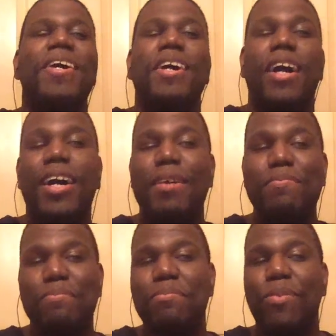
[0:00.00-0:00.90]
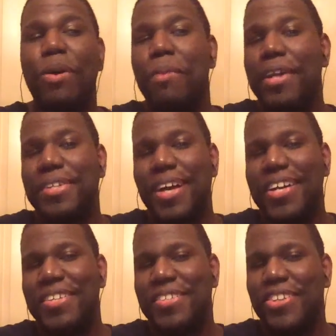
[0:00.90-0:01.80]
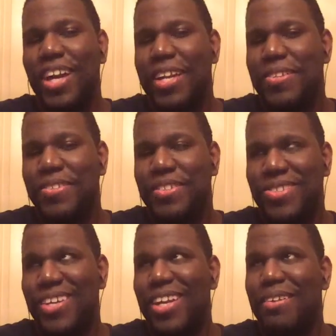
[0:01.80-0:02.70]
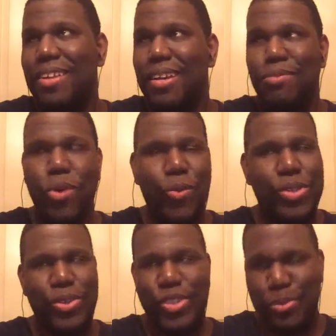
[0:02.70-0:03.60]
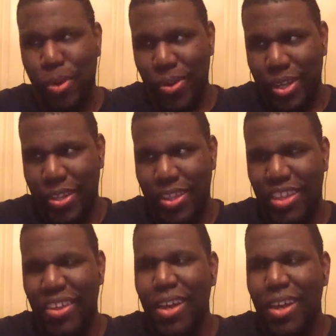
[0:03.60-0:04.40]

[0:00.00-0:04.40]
Well, I kind of just said it, like I wasn't going to spoil anything.